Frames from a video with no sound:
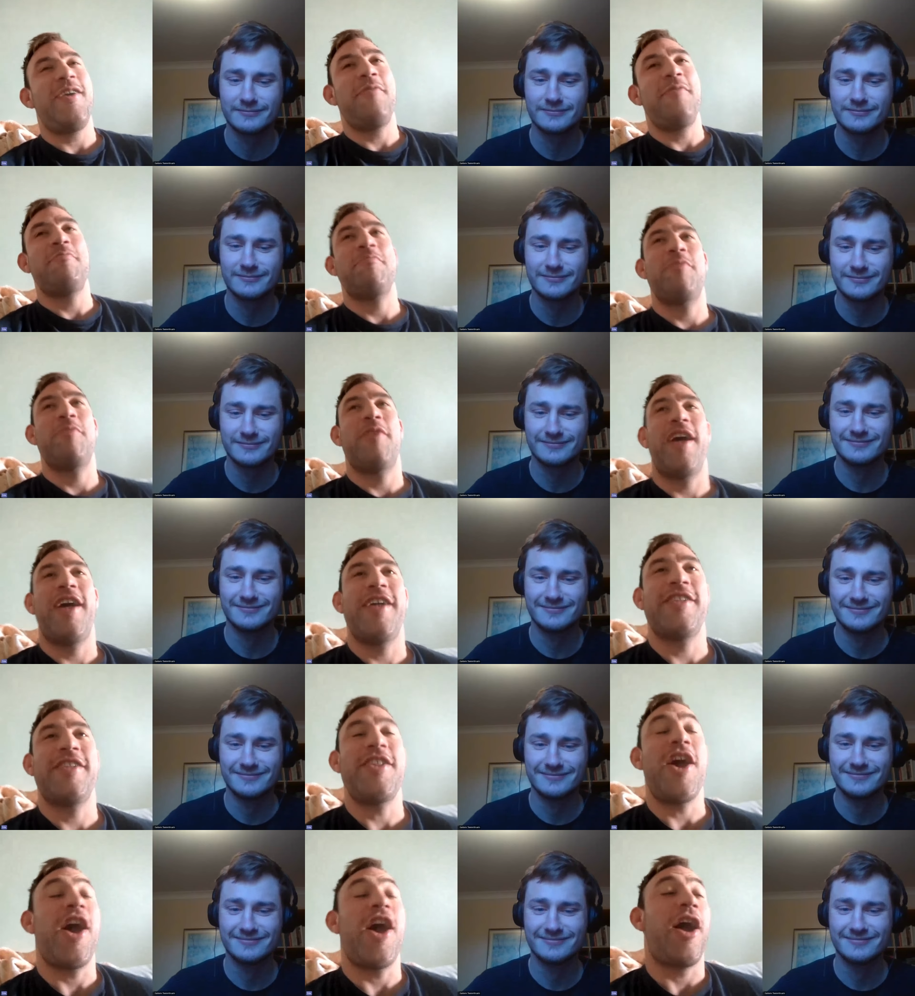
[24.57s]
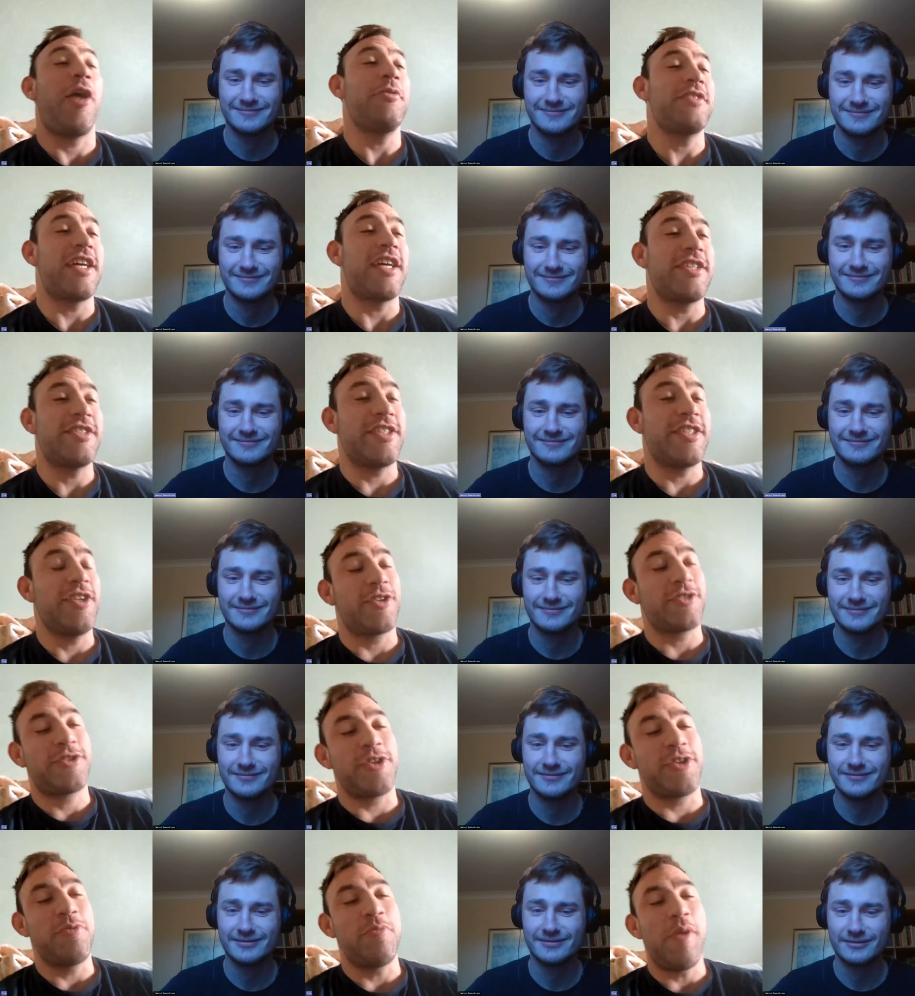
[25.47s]
Speaker 1: um, uh, no, I was actually
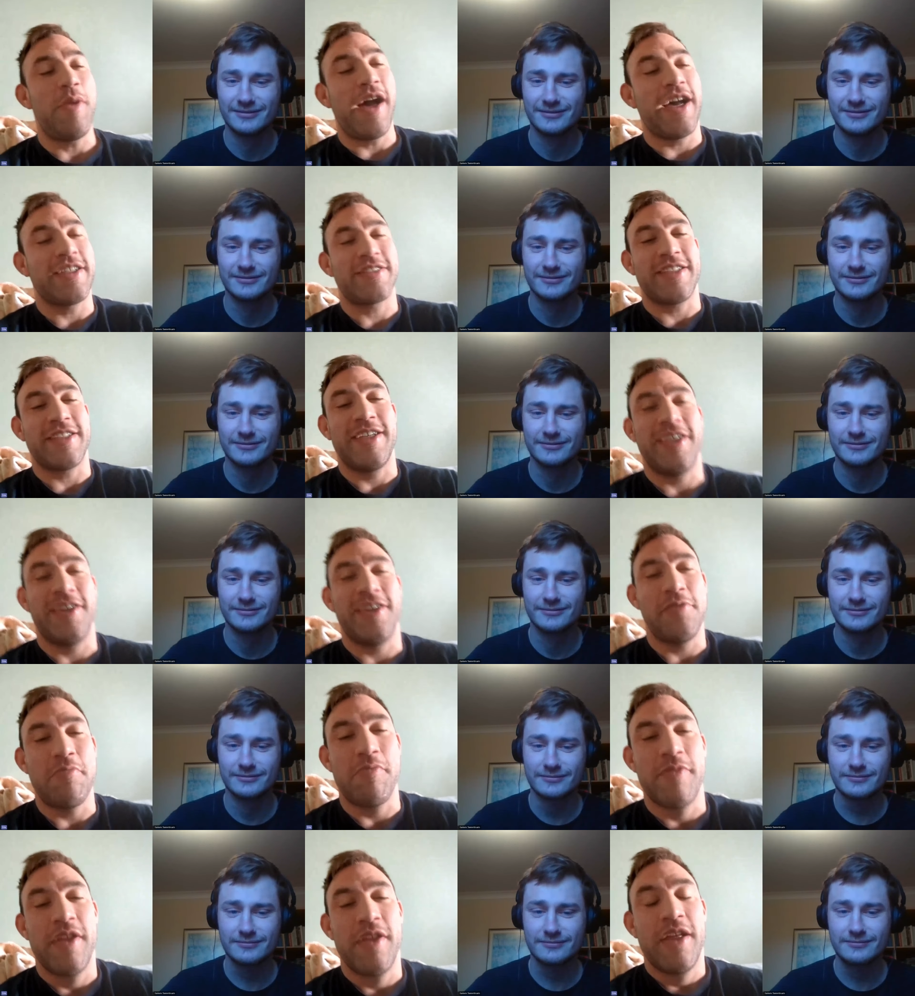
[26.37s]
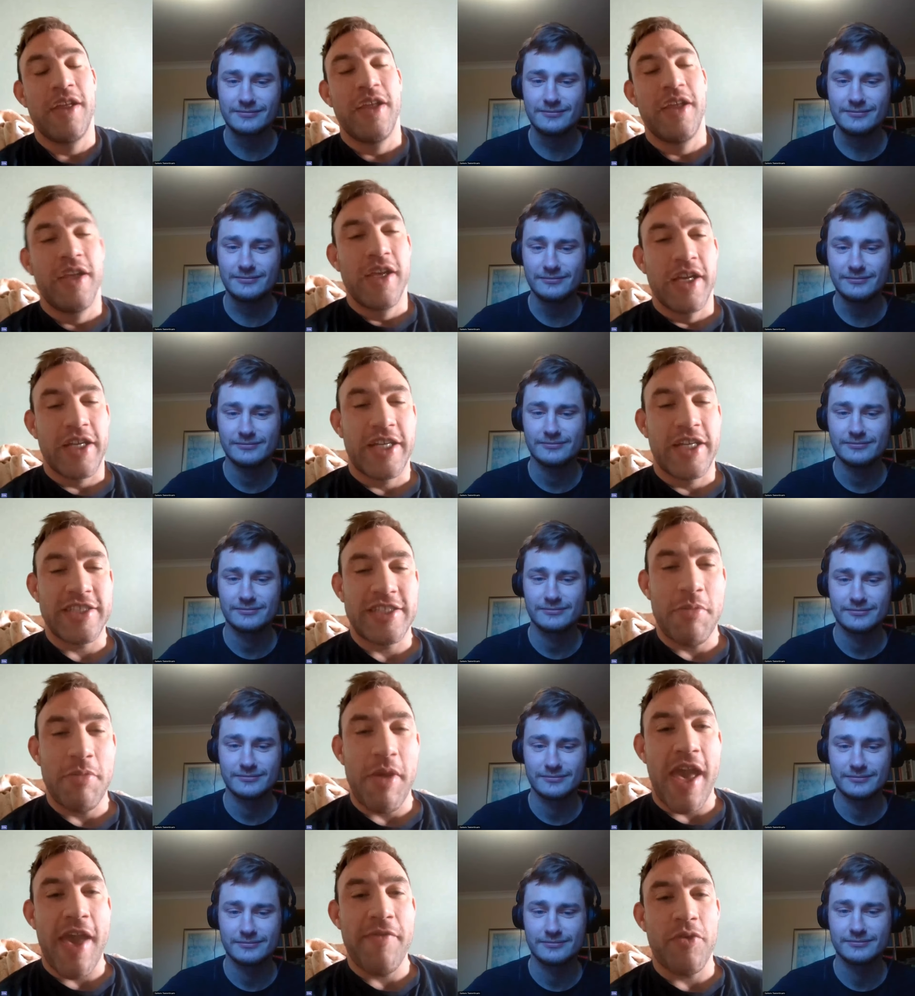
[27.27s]
not too bad because um,
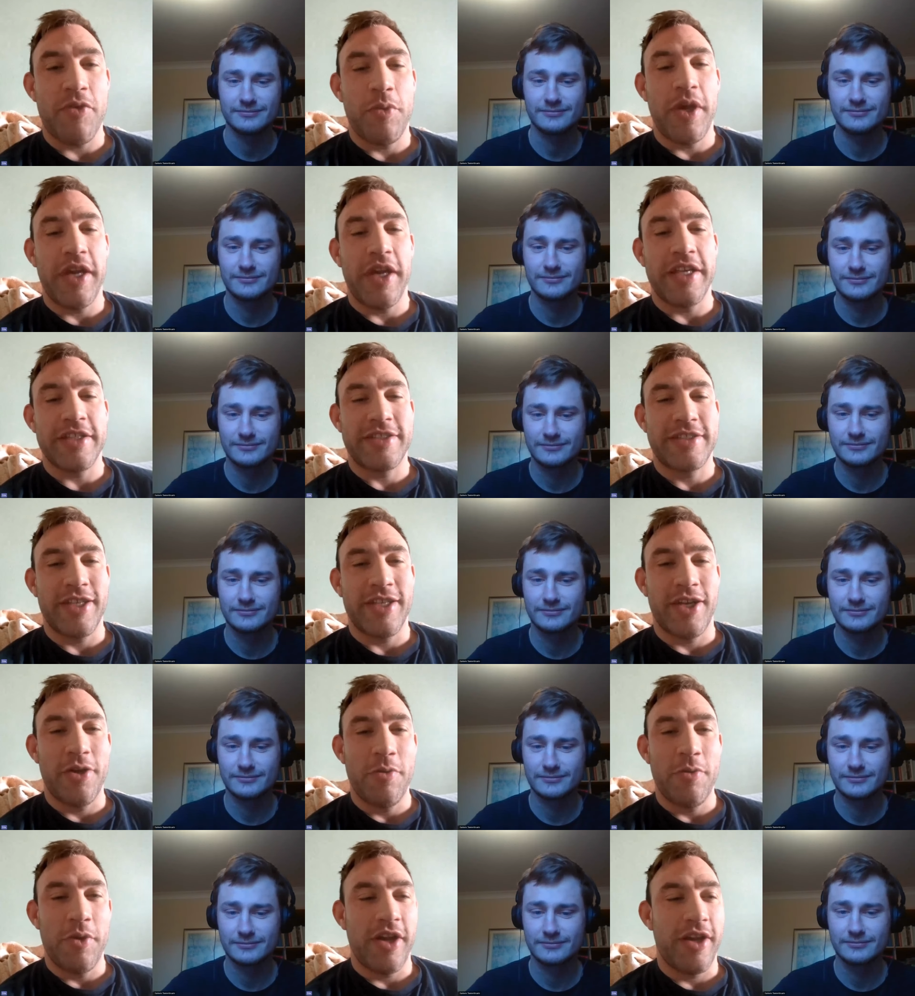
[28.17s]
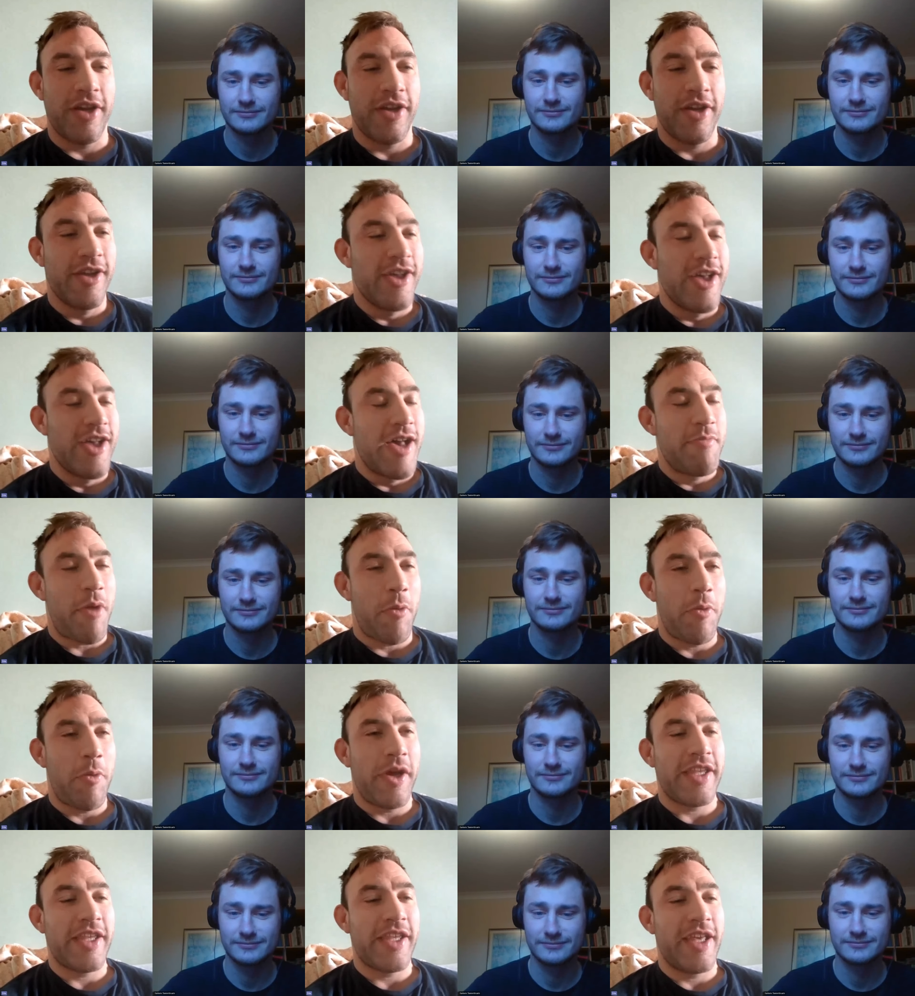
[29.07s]
I'm a heavyweight. So, uh, my
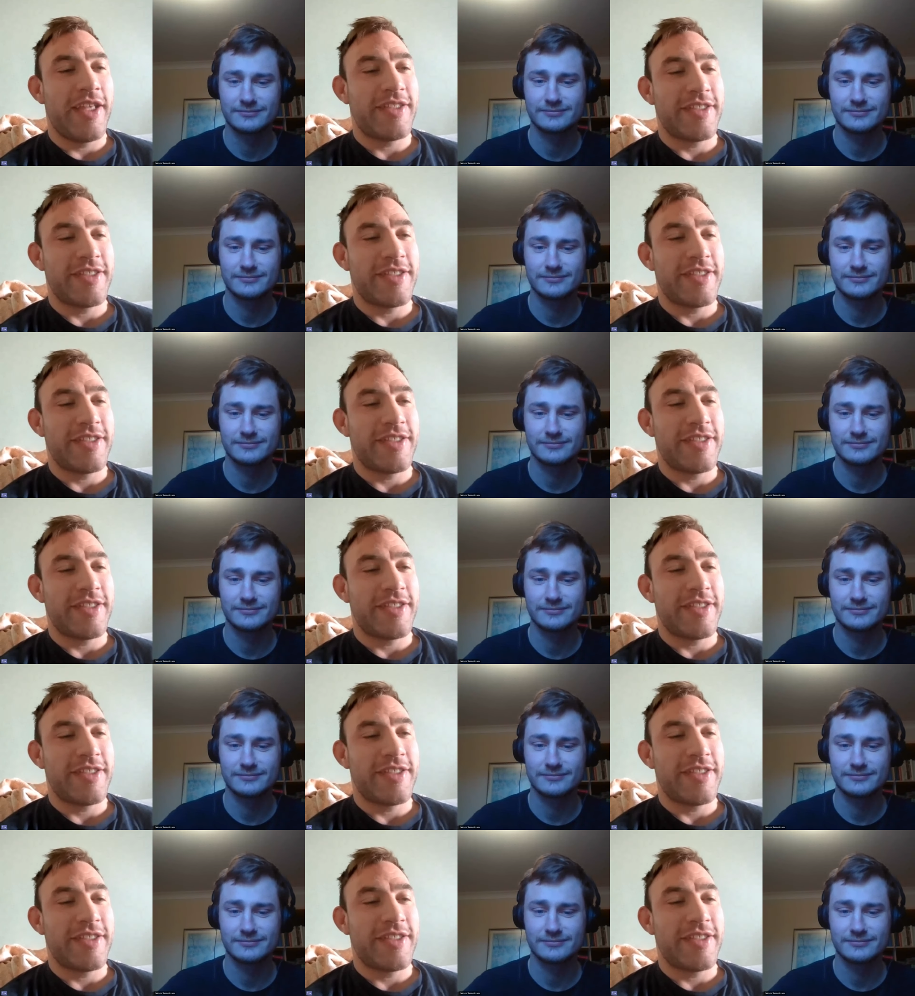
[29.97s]
weight